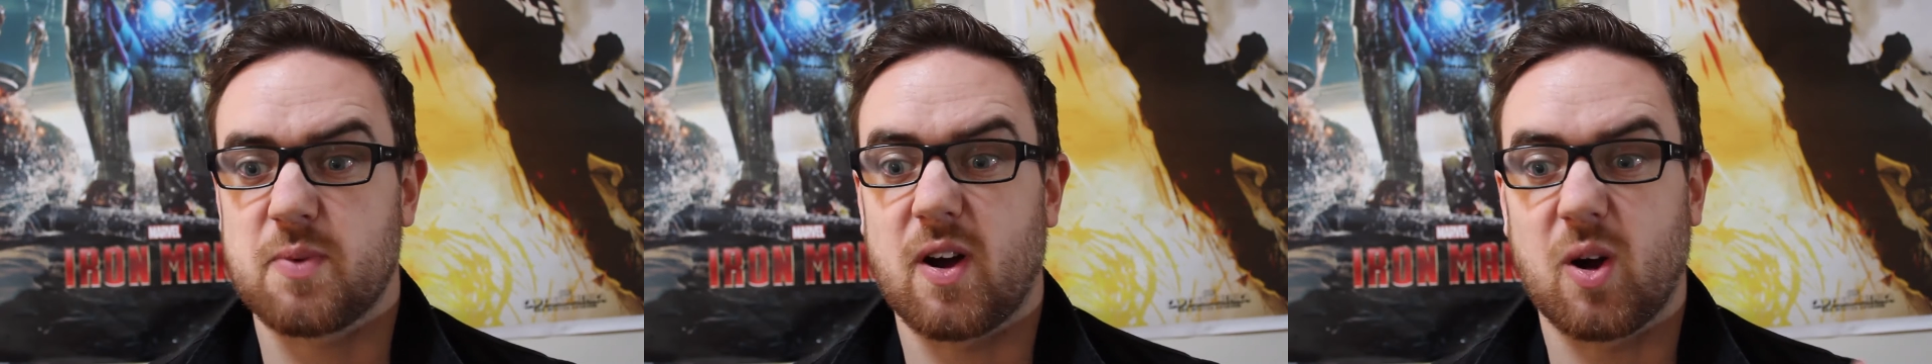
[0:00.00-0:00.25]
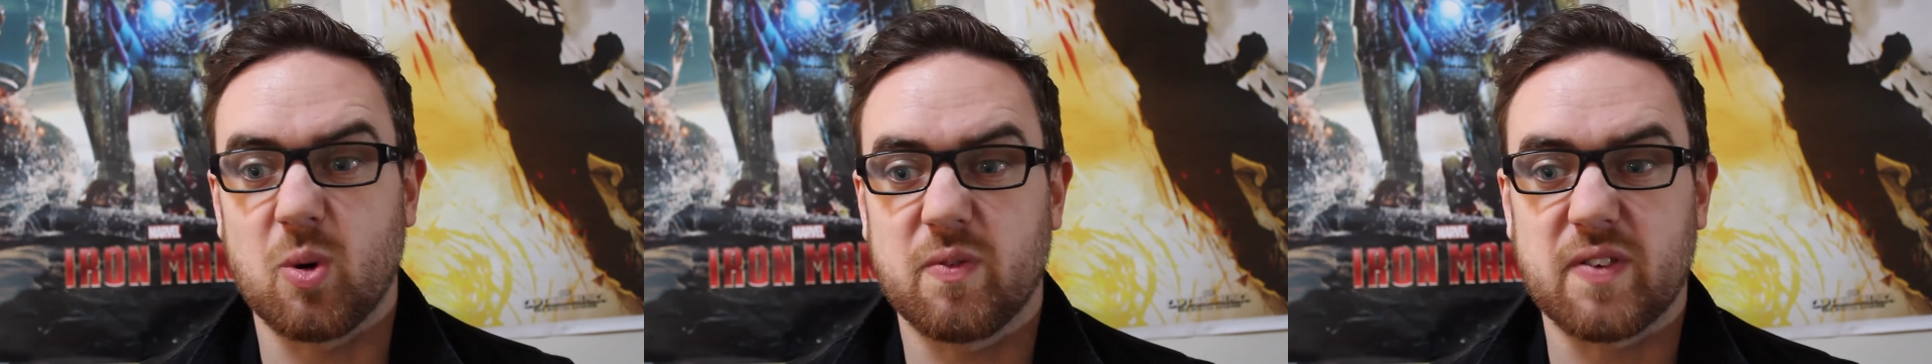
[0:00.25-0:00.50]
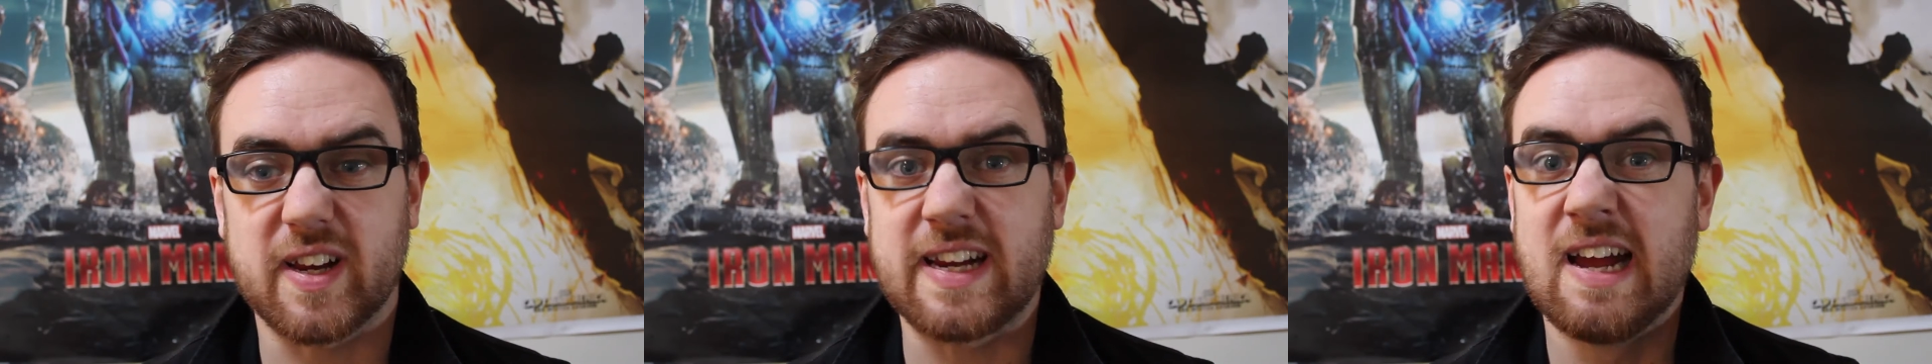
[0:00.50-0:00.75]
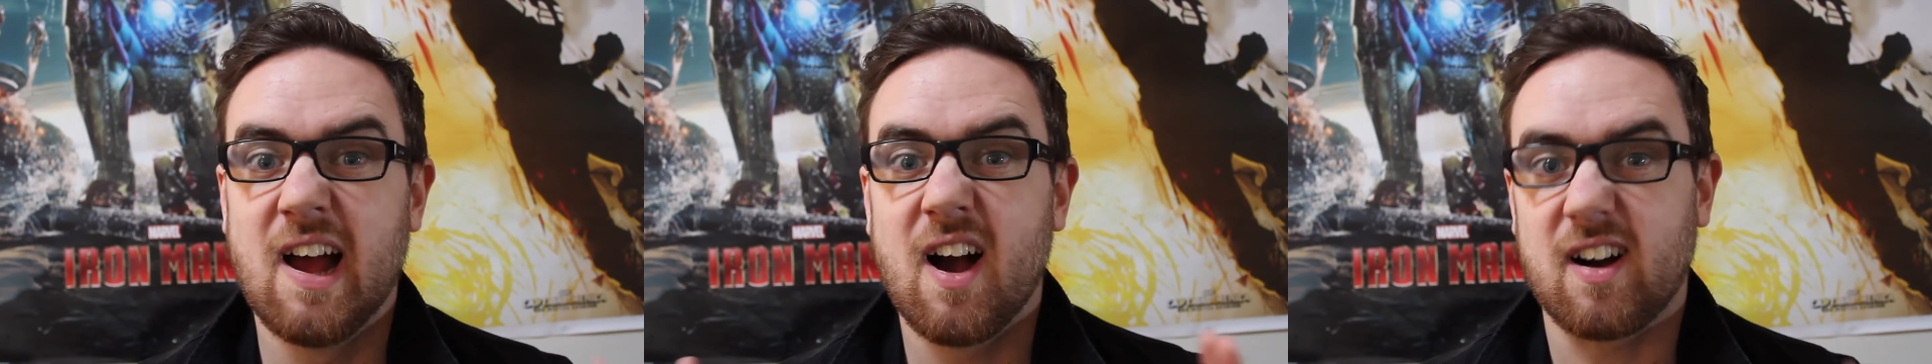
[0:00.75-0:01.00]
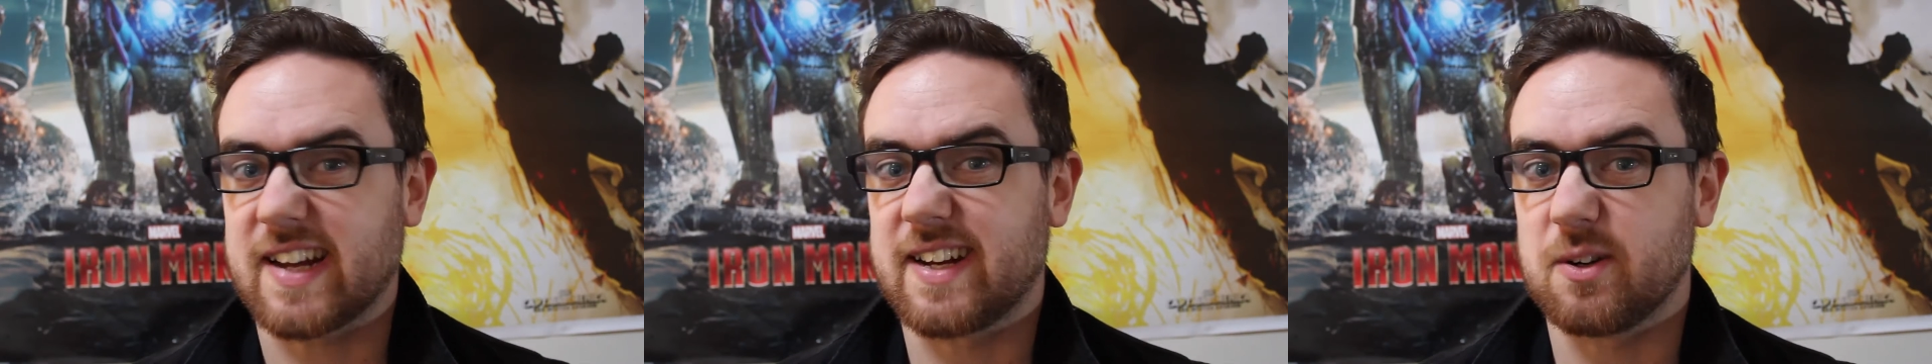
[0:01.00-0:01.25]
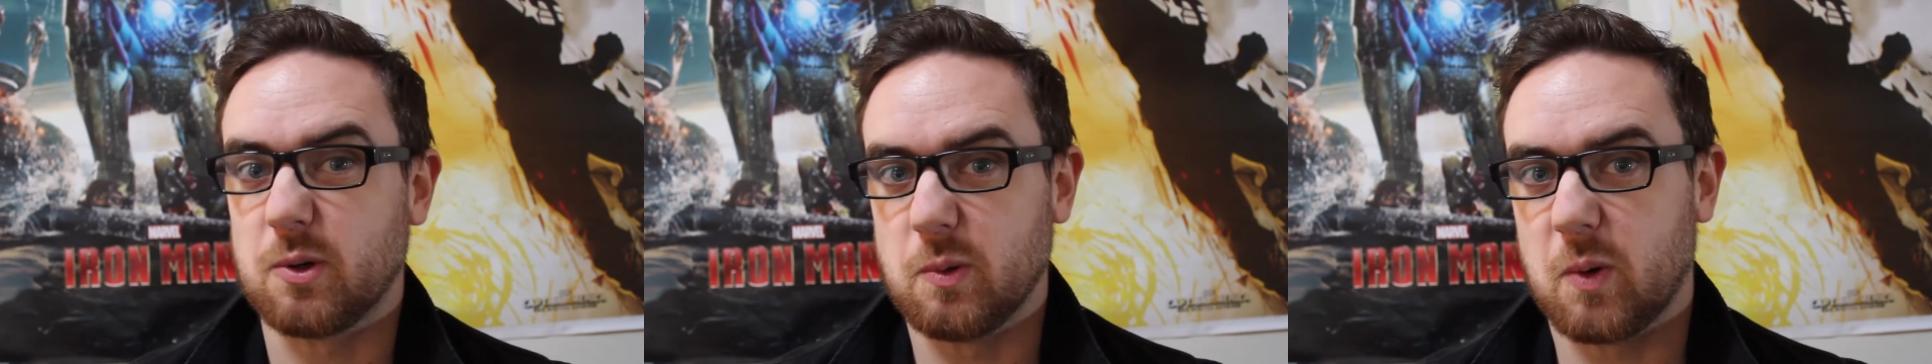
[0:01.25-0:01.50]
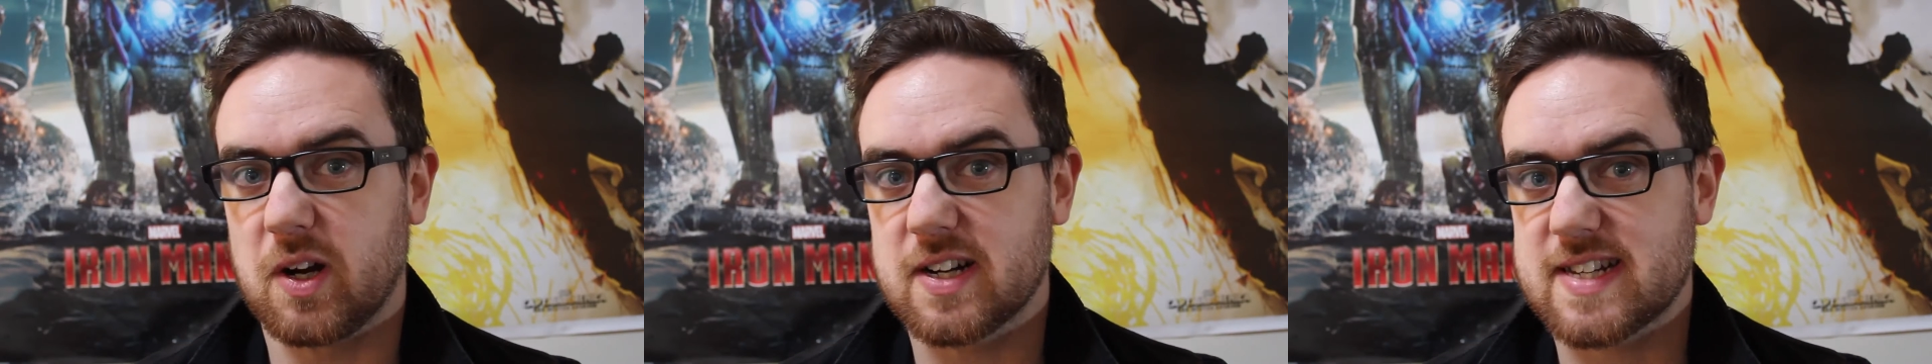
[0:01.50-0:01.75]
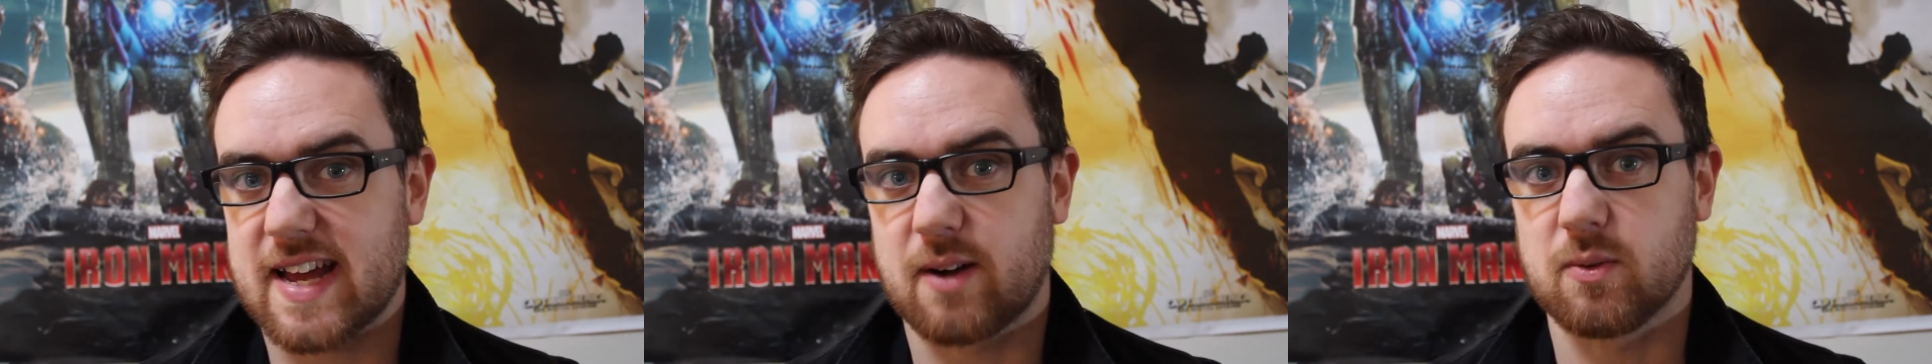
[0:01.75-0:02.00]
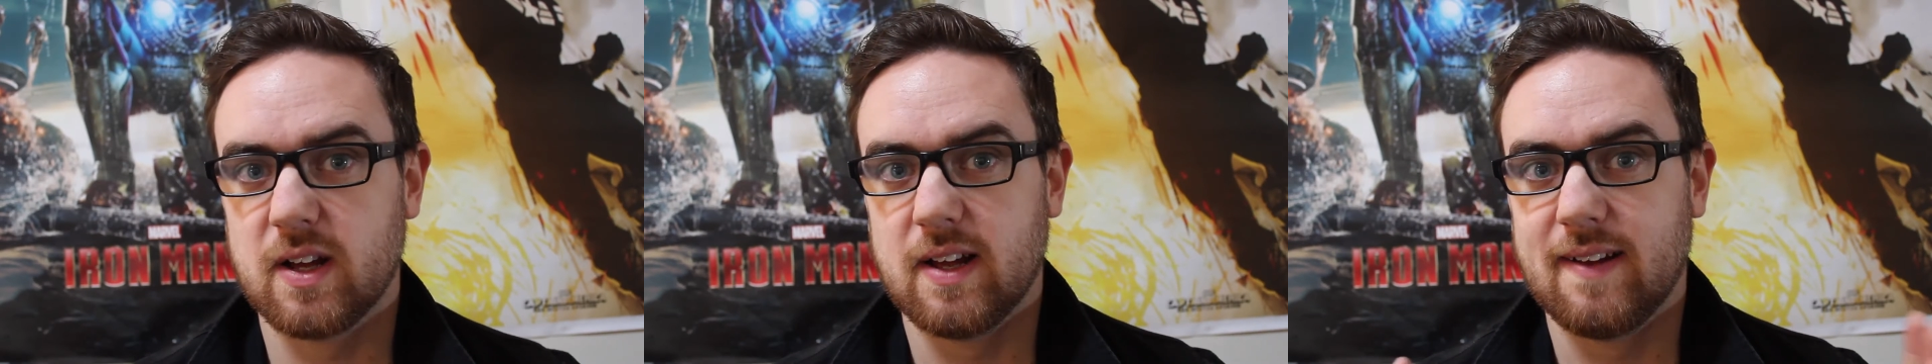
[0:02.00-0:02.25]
but hopefully I'll get it all worked out